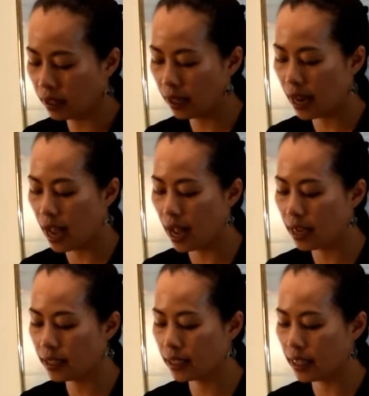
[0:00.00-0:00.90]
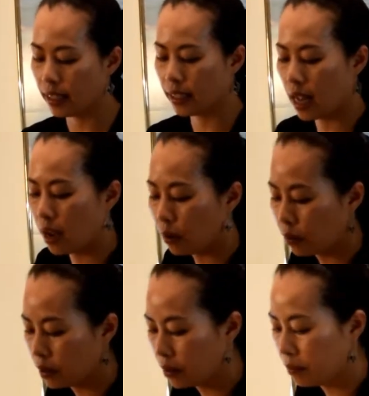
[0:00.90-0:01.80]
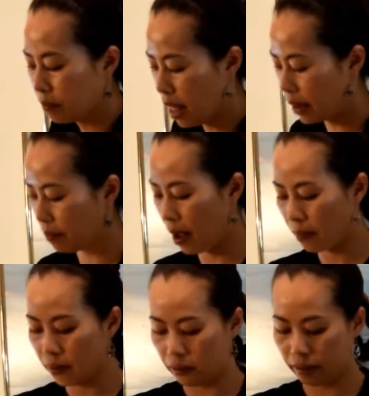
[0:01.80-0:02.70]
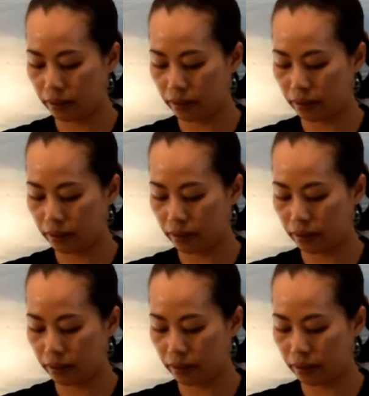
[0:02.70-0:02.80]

last is our black pepper.